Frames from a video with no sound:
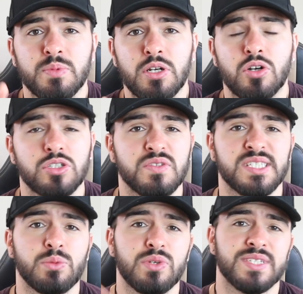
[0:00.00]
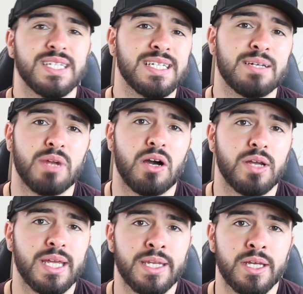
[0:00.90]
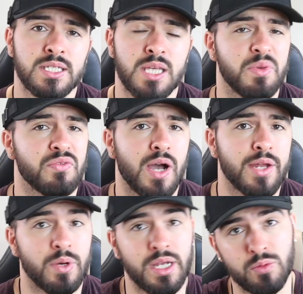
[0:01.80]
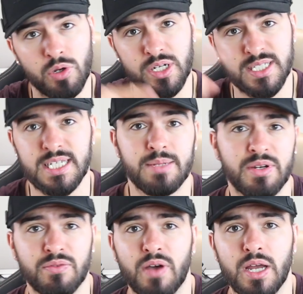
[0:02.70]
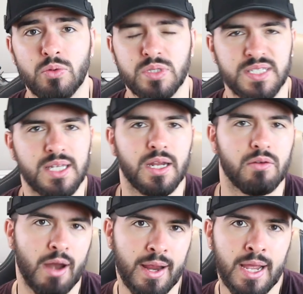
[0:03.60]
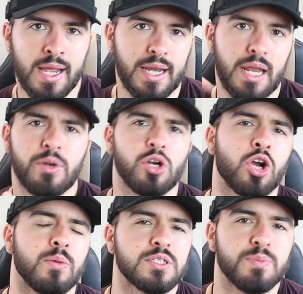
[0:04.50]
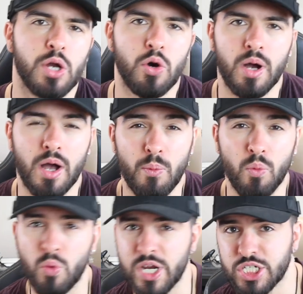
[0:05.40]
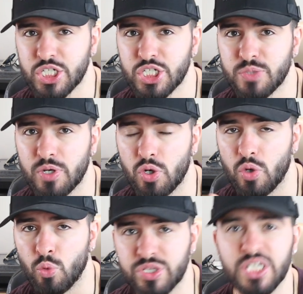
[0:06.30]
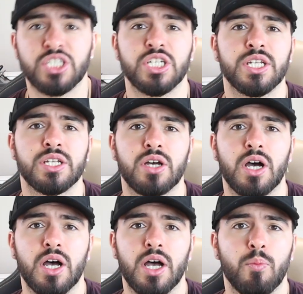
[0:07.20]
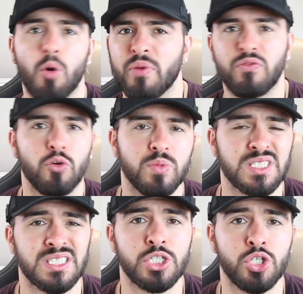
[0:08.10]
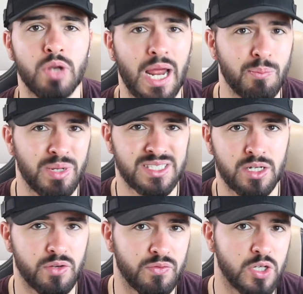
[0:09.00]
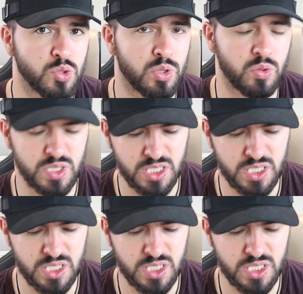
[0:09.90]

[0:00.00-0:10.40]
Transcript: comments below because obviously we've seen him now in the semi-final and we're going to see him in the final on Sunday, right? Let me know in the comments below um, which audition um, or performance did you like better the first one or the